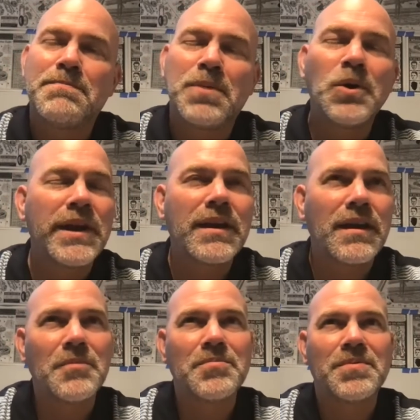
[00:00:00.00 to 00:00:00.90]
putting
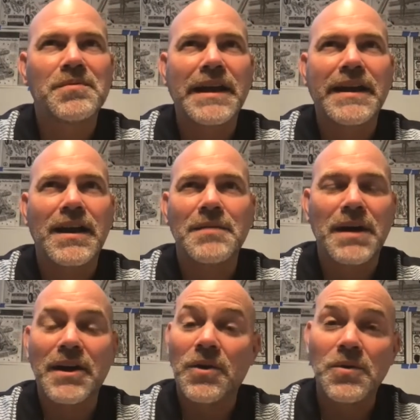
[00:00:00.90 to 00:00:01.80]
up like on
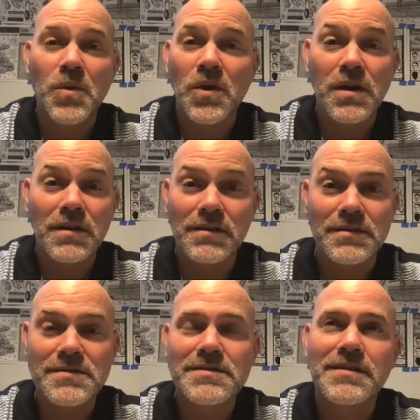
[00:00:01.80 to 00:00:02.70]
my own
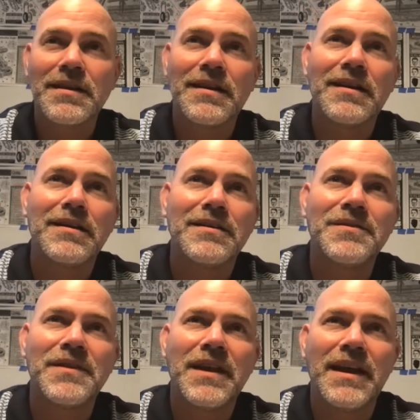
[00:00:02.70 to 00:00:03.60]
walls,
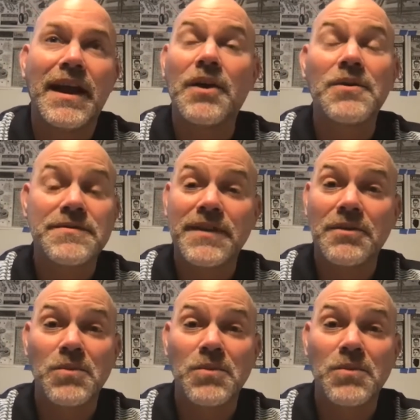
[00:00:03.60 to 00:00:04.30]
and I always found